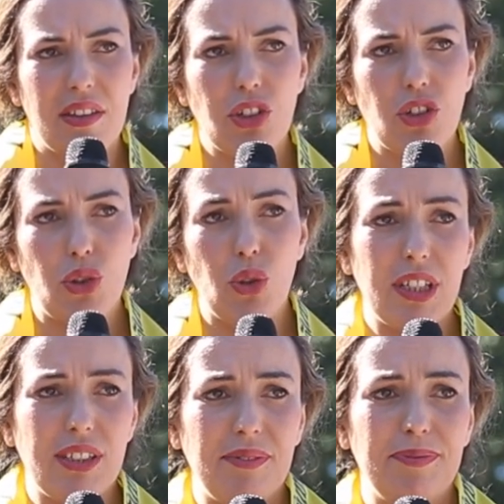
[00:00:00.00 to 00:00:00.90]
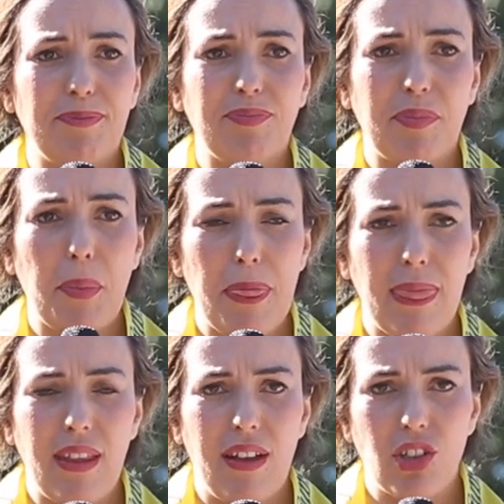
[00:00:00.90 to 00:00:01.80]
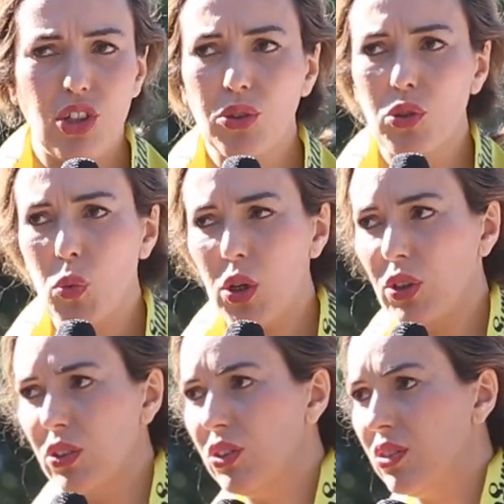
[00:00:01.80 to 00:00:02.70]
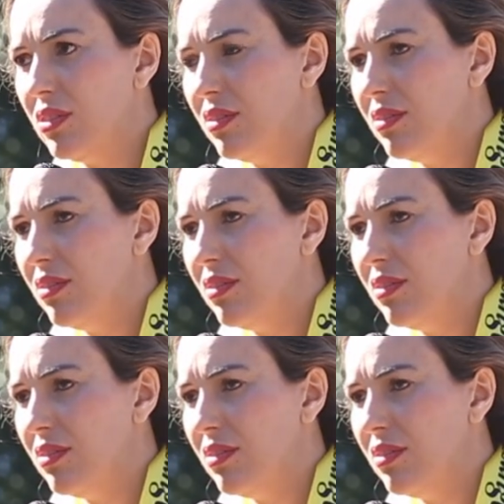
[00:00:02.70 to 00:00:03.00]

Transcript: that Julian showed the world